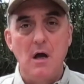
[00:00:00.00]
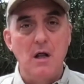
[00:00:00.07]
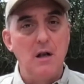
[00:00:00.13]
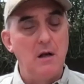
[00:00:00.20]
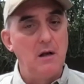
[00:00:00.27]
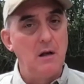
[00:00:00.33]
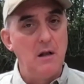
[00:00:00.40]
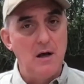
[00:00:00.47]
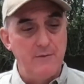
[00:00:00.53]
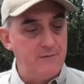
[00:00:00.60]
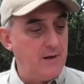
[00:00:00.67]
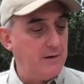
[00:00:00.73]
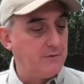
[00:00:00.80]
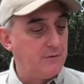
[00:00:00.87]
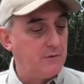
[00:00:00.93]
Love
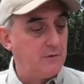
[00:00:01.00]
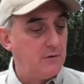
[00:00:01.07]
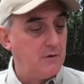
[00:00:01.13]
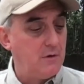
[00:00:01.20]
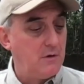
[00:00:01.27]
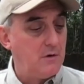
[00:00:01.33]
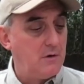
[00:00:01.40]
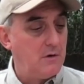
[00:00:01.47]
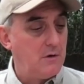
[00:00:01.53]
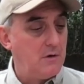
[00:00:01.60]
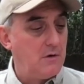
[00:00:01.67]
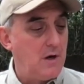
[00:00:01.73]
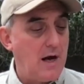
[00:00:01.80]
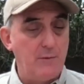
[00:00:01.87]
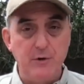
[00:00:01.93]
this.
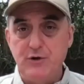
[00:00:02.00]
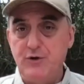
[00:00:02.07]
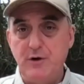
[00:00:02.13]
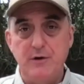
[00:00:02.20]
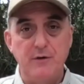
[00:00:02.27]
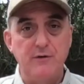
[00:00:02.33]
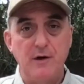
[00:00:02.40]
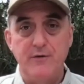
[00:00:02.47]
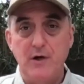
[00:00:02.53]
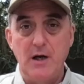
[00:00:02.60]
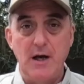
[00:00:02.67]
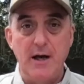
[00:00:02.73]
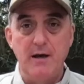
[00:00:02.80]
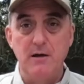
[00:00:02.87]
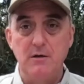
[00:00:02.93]
I would drink this every
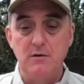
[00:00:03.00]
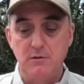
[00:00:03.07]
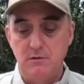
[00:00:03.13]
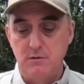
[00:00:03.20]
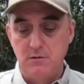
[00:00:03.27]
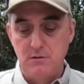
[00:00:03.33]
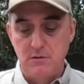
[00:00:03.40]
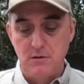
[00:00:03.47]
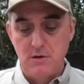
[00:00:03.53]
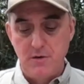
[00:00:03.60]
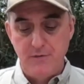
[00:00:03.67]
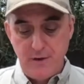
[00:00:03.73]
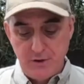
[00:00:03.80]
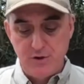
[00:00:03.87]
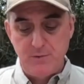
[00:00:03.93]
day.
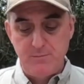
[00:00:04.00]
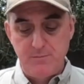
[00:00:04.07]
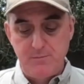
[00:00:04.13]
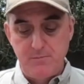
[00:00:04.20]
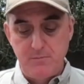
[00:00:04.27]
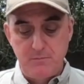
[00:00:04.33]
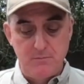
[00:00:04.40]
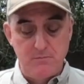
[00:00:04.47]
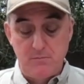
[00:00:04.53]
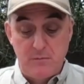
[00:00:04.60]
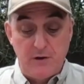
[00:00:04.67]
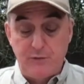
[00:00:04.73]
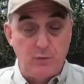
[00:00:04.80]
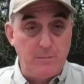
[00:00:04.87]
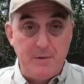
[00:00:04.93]
This
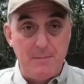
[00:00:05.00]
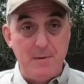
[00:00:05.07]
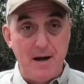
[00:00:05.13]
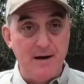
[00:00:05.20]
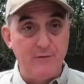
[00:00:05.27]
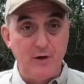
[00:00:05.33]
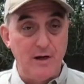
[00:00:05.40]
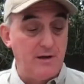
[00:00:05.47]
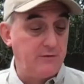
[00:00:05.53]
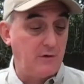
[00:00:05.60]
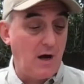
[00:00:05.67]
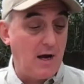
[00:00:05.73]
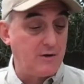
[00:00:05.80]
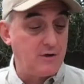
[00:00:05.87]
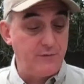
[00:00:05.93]
would be my everyday
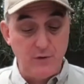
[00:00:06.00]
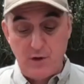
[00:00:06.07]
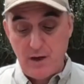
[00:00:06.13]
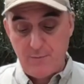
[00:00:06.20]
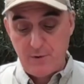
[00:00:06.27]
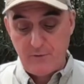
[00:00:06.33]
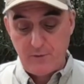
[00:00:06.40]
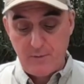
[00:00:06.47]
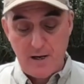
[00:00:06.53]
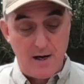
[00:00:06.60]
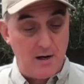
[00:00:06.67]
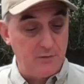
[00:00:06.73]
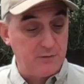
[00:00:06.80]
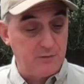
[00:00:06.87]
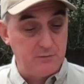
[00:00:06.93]
scotch if you came over to my
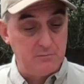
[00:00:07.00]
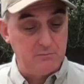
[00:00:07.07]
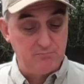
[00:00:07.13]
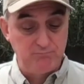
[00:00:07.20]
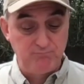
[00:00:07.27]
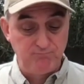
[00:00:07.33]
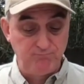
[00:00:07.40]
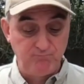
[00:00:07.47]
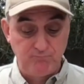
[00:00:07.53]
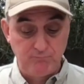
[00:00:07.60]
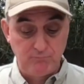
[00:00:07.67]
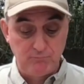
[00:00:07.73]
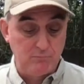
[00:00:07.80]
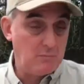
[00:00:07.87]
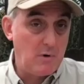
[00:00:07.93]
house.
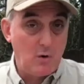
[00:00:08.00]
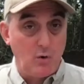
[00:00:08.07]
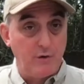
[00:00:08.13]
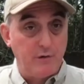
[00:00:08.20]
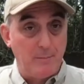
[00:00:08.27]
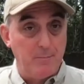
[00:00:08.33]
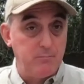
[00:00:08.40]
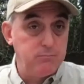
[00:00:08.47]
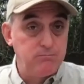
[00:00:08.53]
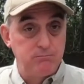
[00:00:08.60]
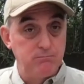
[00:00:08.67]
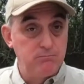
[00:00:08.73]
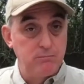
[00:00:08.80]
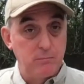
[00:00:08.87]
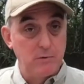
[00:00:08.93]
Of course, I'm
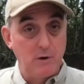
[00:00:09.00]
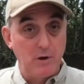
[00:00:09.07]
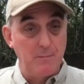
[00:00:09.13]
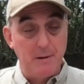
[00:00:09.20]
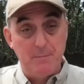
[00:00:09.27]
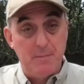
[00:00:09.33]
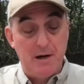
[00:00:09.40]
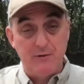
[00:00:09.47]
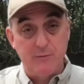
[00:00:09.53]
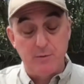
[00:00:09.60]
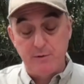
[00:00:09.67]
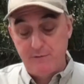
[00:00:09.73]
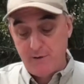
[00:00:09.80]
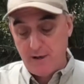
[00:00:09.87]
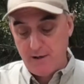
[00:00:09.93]
going to be impossible
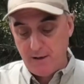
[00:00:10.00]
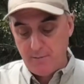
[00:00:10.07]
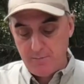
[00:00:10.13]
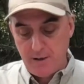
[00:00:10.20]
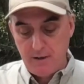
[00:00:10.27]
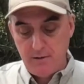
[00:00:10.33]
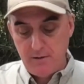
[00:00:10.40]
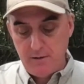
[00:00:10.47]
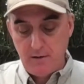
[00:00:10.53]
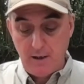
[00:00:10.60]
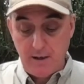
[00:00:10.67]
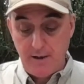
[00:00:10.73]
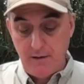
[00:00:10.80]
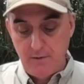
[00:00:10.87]
to find it, but hey.